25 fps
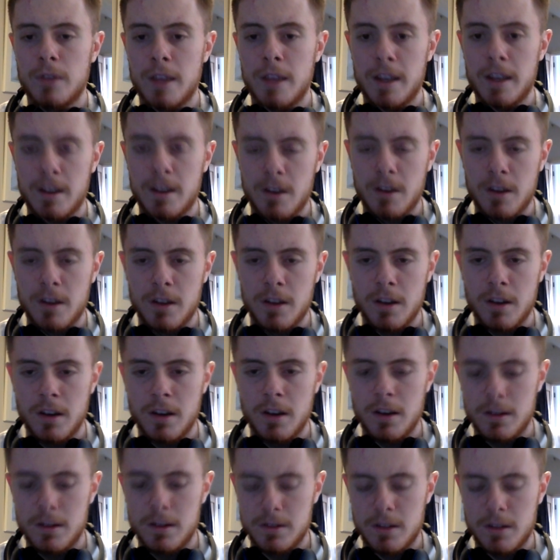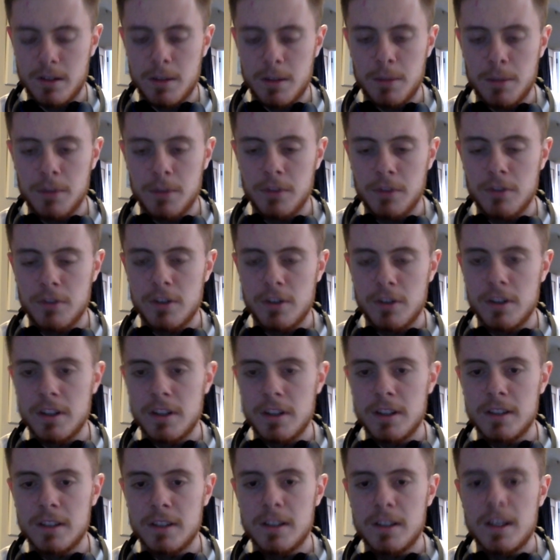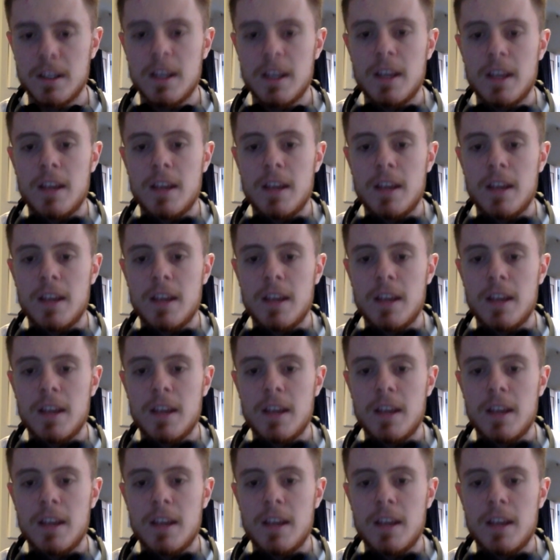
They had higher Snipers and Grenadiers.